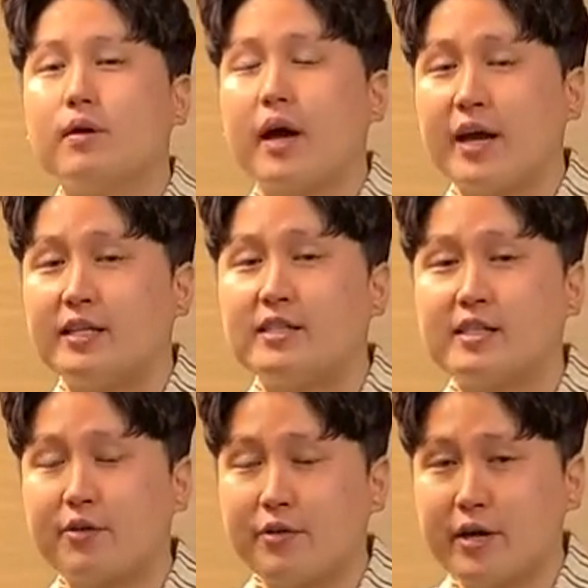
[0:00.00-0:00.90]
a
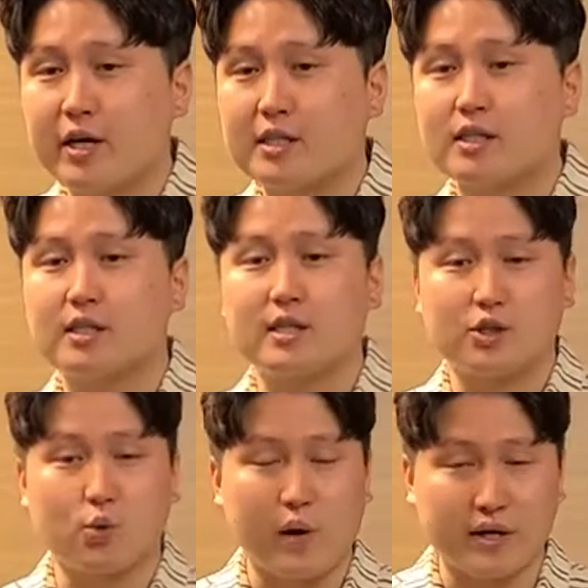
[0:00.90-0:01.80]
serious
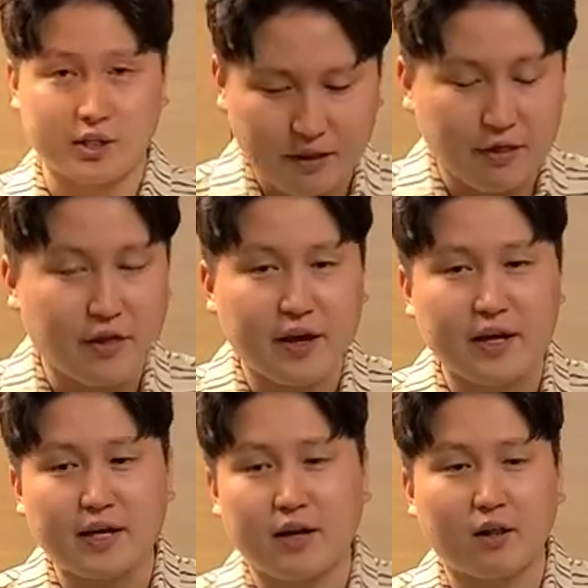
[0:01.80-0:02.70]
situation. I think
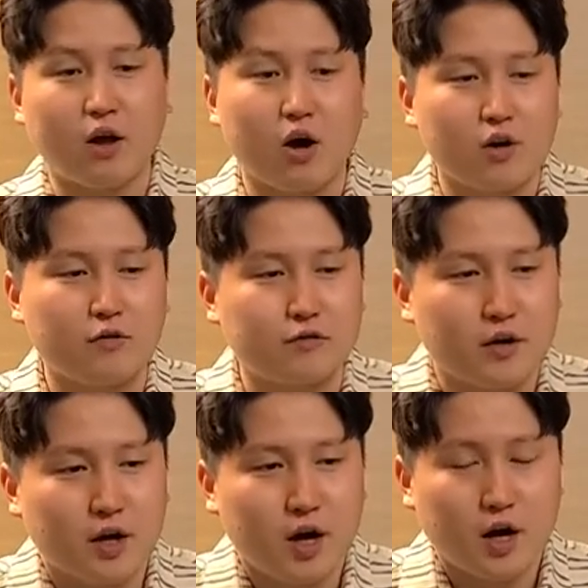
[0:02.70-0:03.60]
a lot of
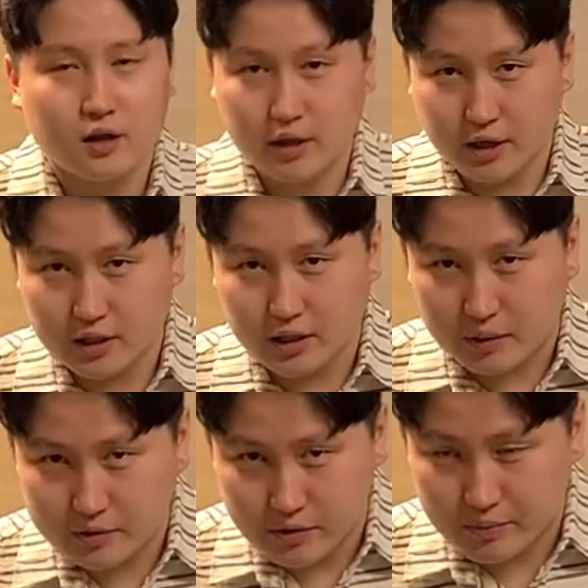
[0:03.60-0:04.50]
liquor
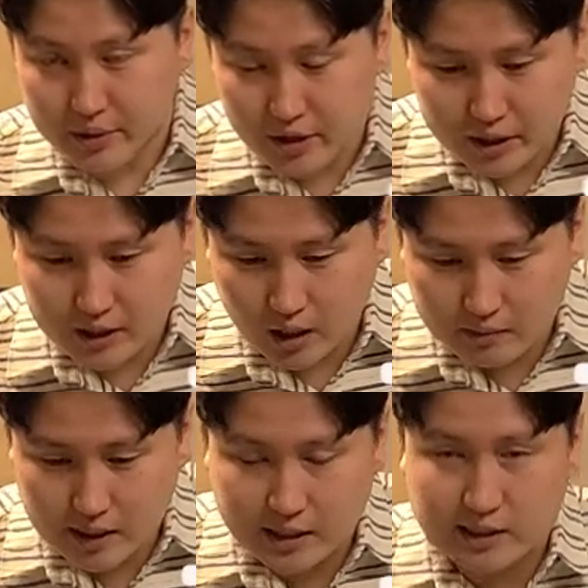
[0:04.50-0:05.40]
shops or beer shops
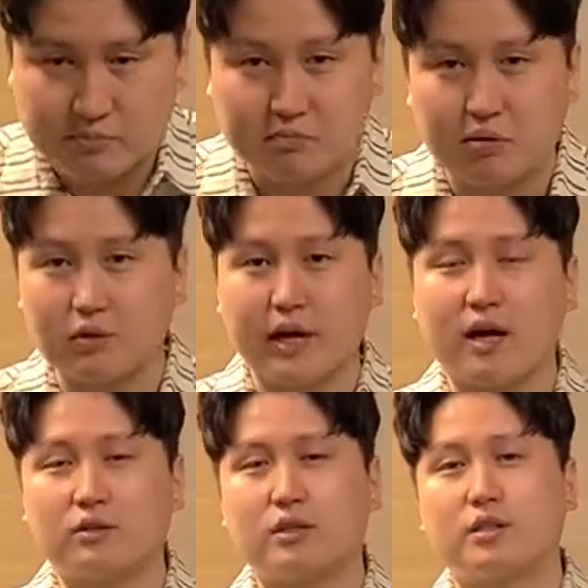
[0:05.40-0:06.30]
has pulled
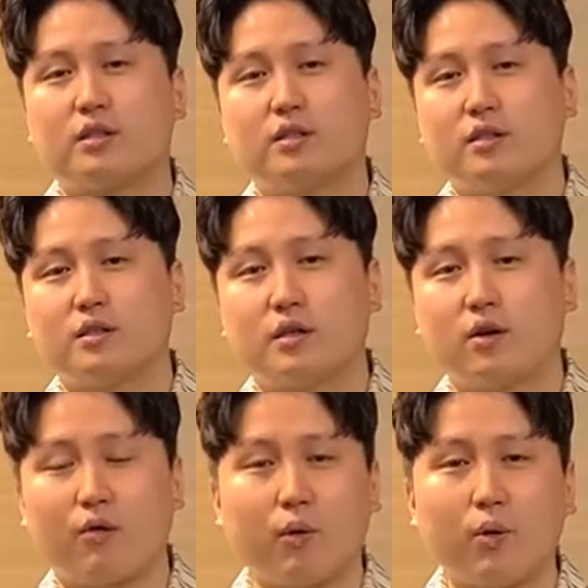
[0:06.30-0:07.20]
out
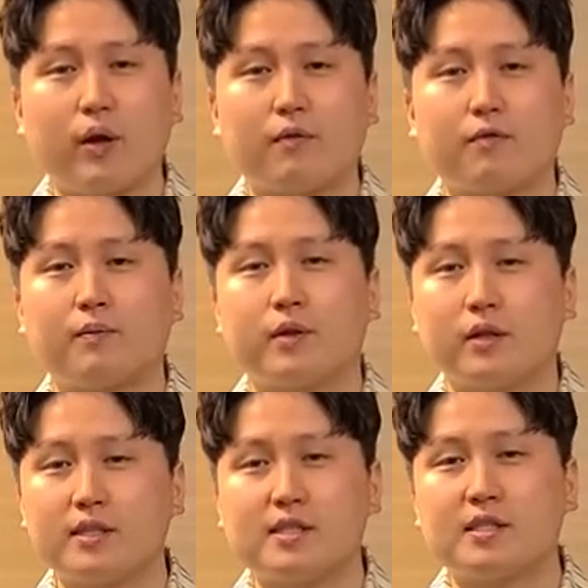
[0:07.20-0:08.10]
Corona from the
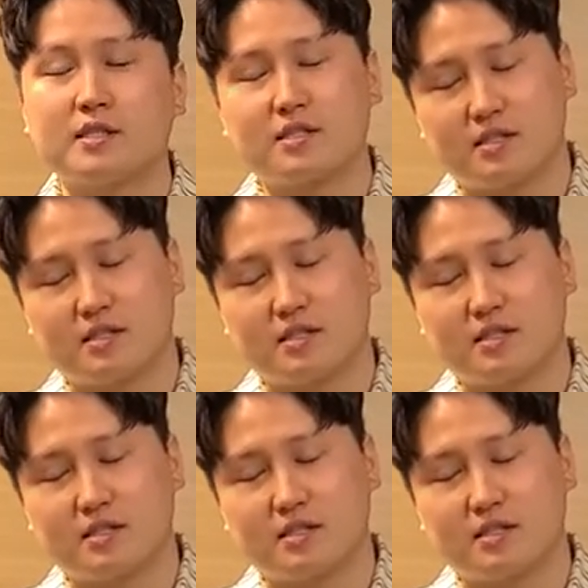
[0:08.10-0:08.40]
listings.